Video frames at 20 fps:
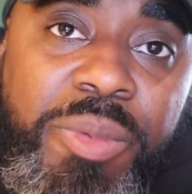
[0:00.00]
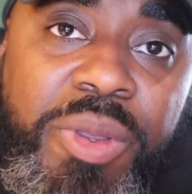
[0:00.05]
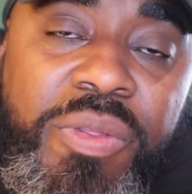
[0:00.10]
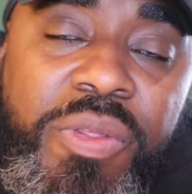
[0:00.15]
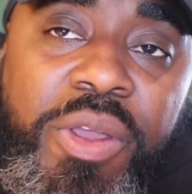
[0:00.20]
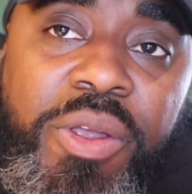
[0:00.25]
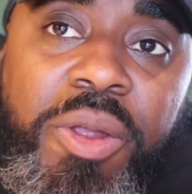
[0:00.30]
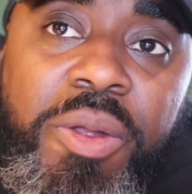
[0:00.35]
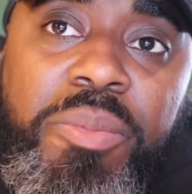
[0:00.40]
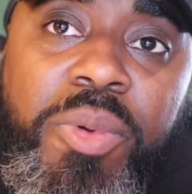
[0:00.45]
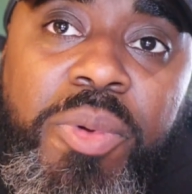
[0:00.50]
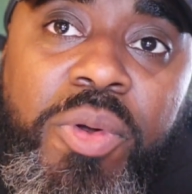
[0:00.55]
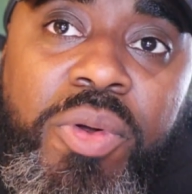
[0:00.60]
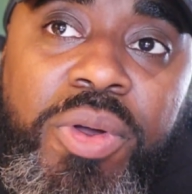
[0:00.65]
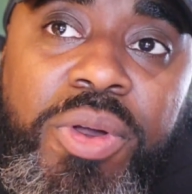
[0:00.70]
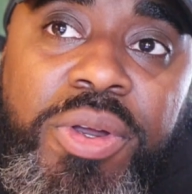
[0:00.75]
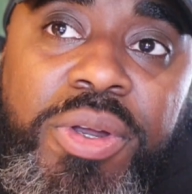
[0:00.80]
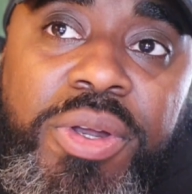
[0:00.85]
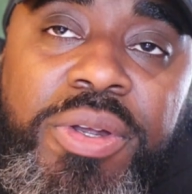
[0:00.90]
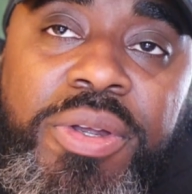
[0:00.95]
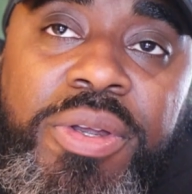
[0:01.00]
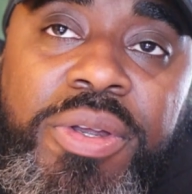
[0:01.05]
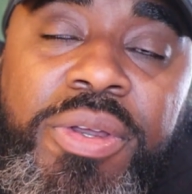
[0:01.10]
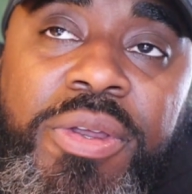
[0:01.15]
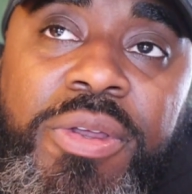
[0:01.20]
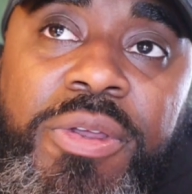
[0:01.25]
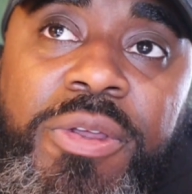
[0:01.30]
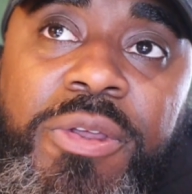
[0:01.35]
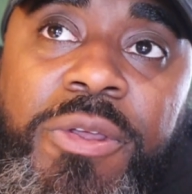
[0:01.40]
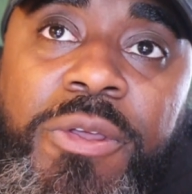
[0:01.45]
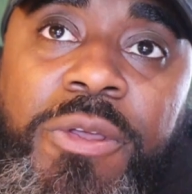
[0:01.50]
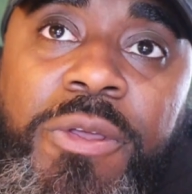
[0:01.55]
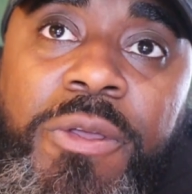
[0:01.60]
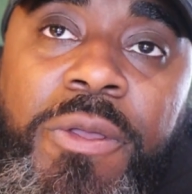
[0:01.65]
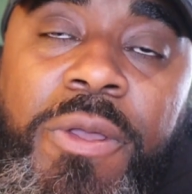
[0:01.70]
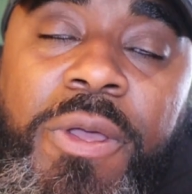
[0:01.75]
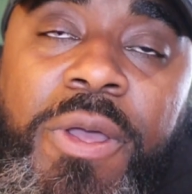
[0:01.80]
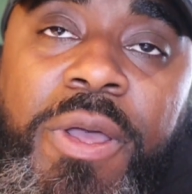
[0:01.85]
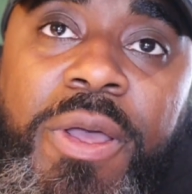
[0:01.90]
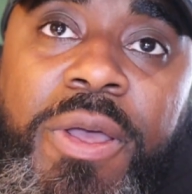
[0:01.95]
and there are more
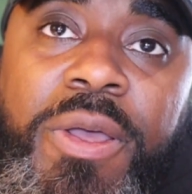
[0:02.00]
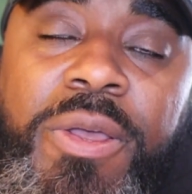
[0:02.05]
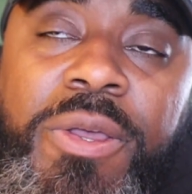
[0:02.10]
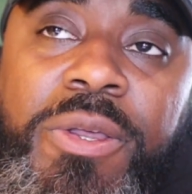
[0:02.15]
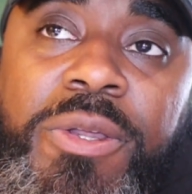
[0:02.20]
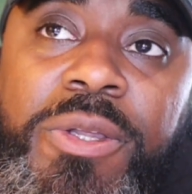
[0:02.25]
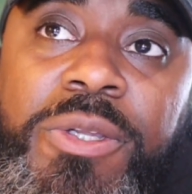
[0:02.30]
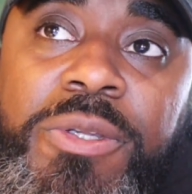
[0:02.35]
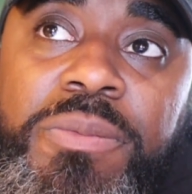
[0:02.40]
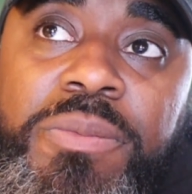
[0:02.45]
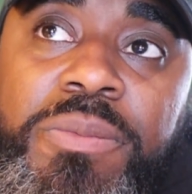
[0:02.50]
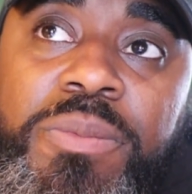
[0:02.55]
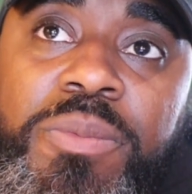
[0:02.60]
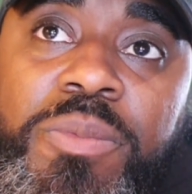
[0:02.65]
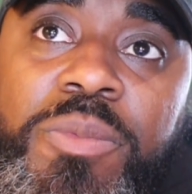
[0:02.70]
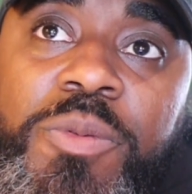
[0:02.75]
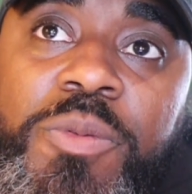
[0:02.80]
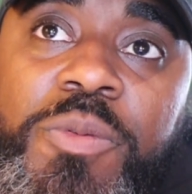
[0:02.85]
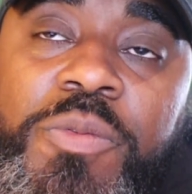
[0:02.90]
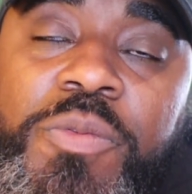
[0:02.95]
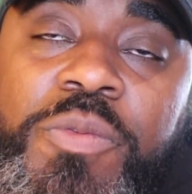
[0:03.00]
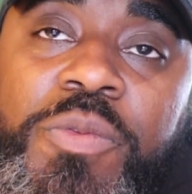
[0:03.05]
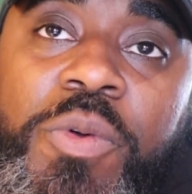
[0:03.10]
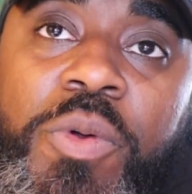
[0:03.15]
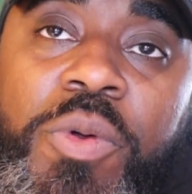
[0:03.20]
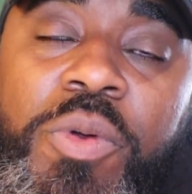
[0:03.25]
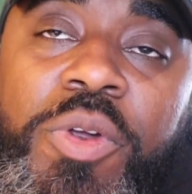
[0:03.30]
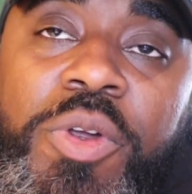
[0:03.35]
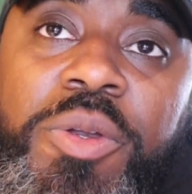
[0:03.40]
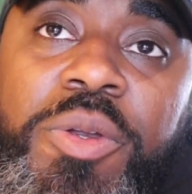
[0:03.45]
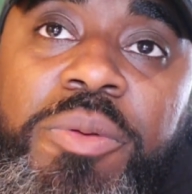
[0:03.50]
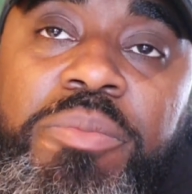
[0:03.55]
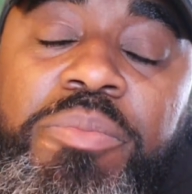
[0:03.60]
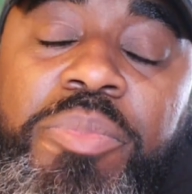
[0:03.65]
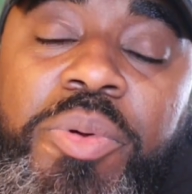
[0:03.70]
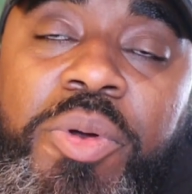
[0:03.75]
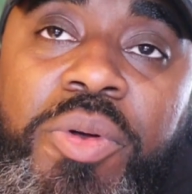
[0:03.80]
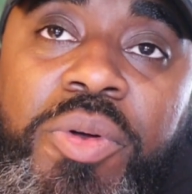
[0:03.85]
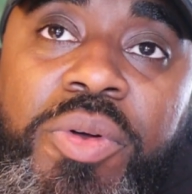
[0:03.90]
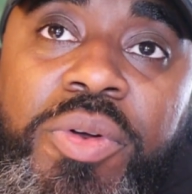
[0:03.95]
um, foreign
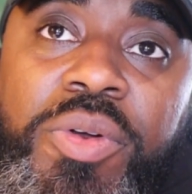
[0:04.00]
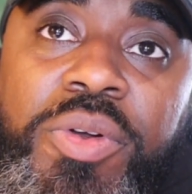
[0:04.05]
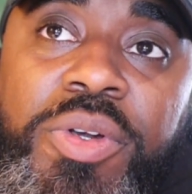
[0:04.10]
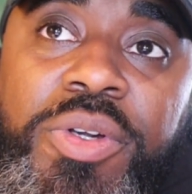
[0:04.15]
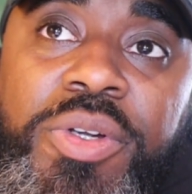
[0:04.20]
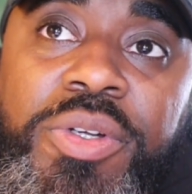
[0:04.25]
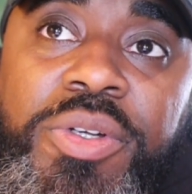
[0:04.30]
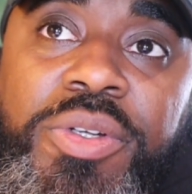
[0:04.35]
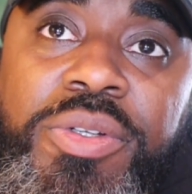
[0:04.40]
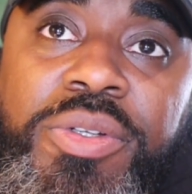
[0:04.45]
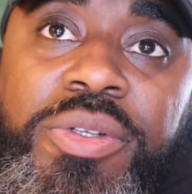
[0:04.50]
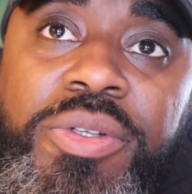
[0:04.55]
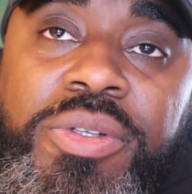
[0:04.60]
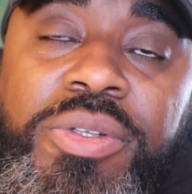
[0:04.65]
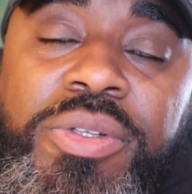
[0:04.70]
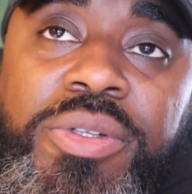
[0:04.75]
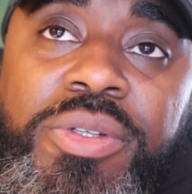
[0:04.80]
born